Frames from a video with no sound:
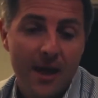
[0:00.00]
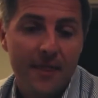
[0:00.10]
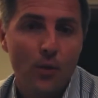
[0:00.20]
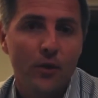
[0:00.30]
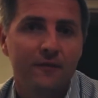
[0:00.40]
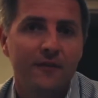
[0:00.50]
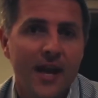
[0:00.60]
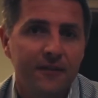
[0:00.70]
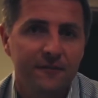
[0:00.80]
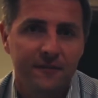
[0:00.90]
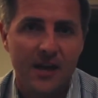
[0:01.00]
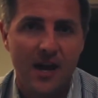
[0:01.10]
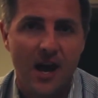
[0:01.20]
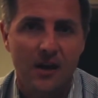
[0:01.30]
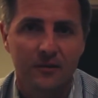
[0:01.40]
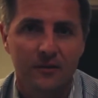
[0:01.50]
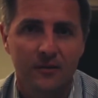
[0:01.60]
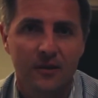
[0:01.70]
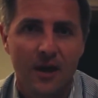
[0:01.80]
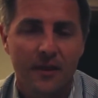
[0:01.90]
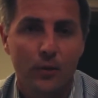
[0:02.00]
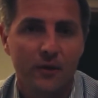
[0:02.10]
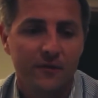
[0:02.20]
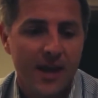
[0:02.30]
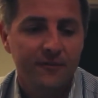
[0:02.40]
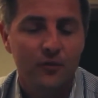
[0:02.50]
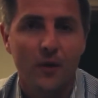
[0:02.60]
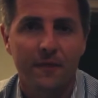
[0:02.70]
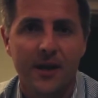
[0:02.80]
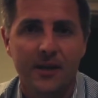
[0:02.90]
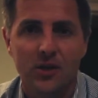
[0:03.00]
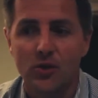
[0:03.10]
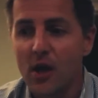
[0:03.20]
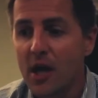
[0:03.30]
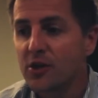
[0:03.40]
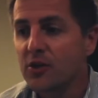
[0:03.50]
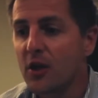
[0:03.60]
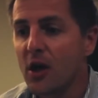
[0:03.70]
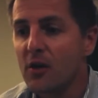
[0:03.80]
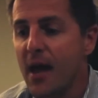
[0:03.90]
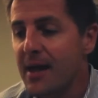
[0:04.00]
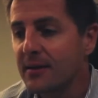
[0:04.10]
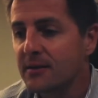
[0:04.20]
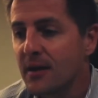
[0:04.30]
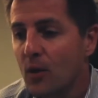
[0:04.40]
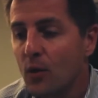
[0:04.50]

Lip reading: They would have left their houses, they would have left what they knew to go and,